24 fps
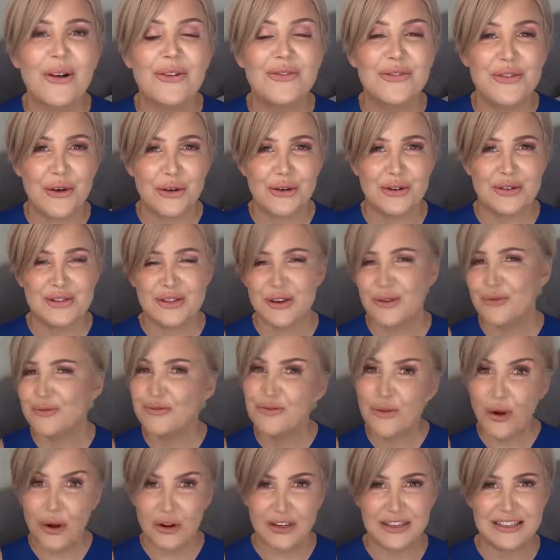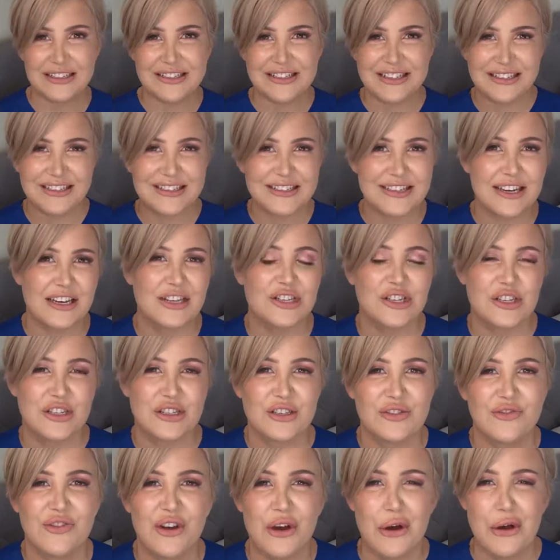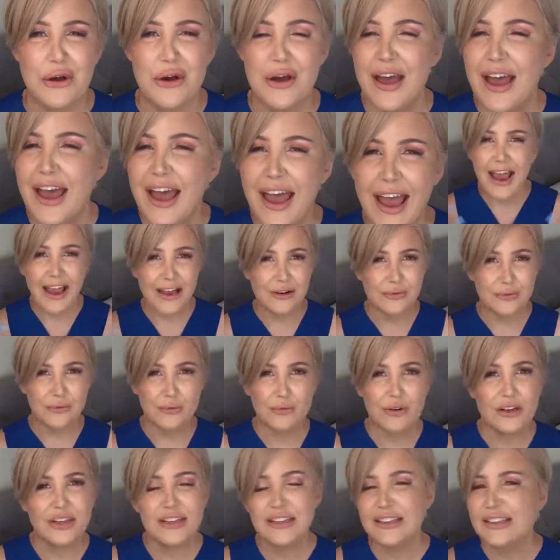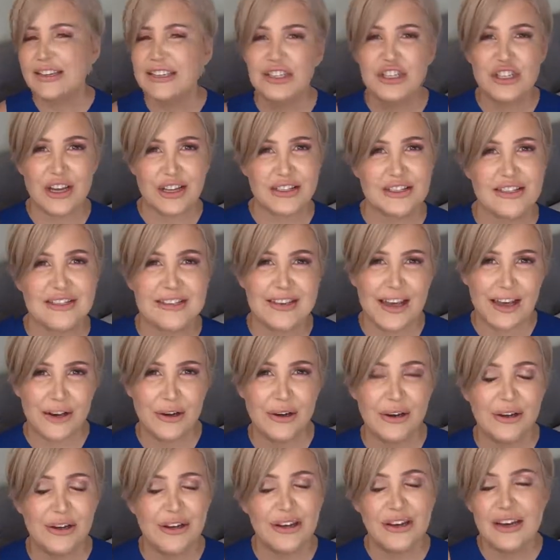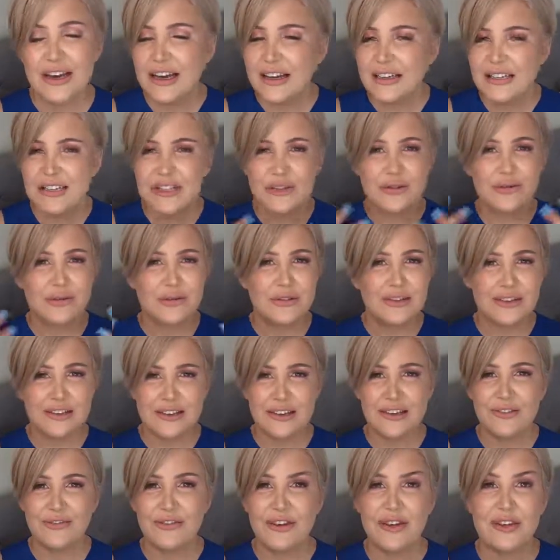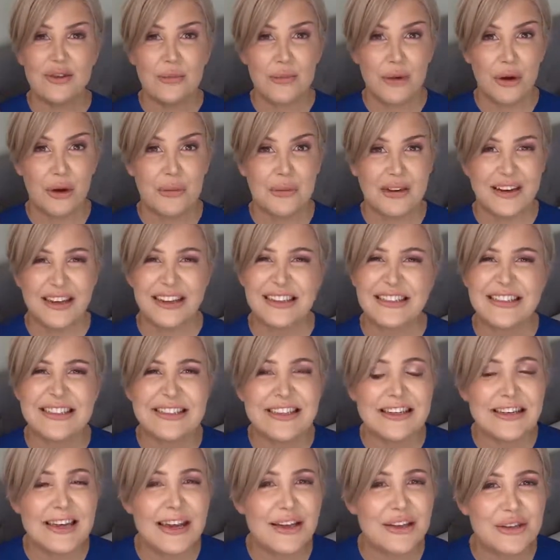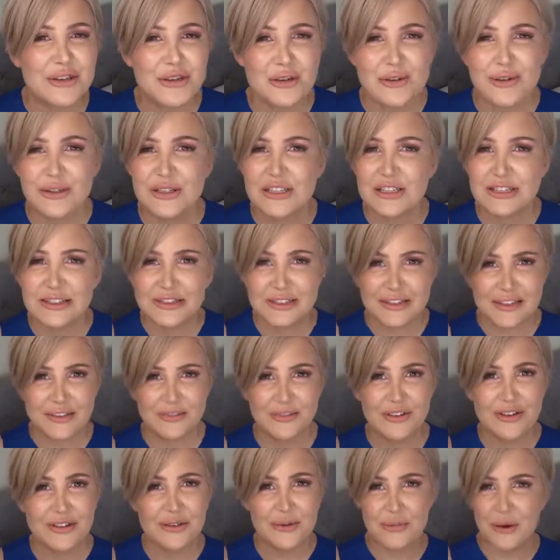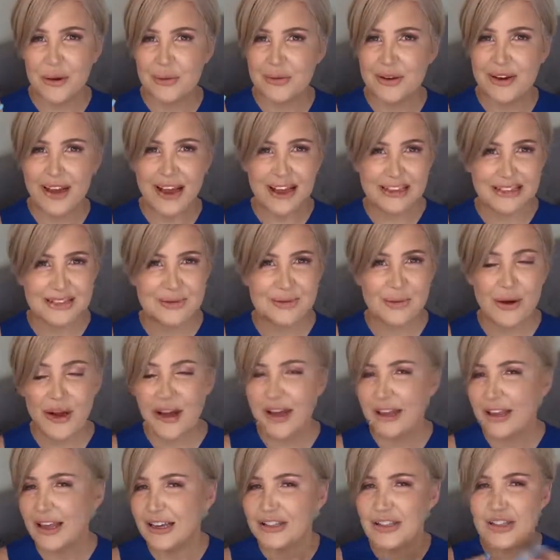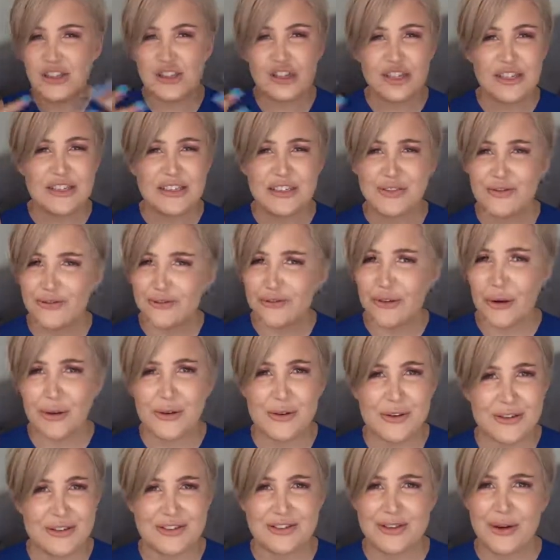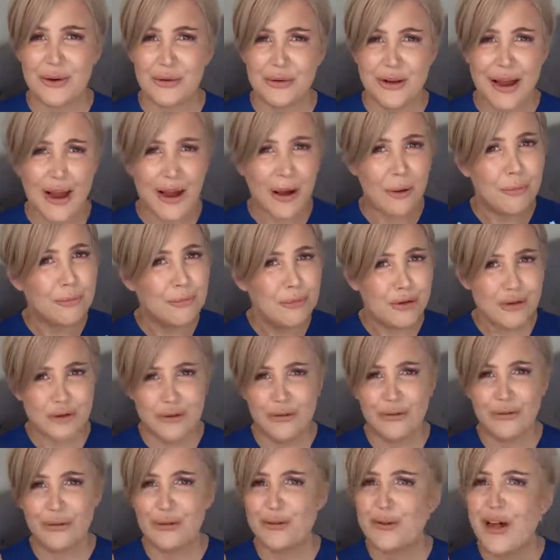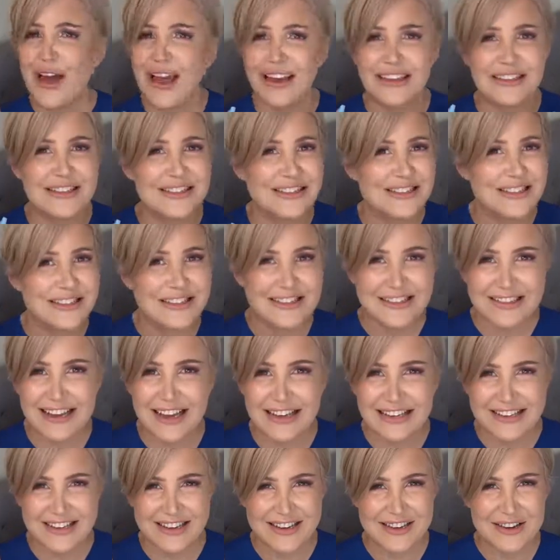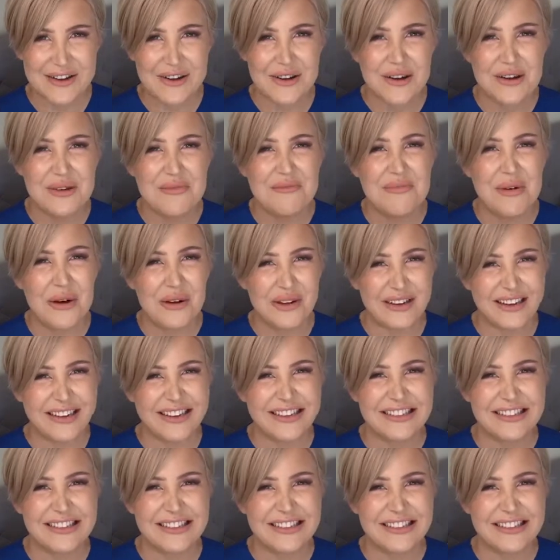of those erotic sensations for her and really just get her to live in the moment. And it's going to get you to live in the moment as well, and to just focus on how beautiful and sexy her body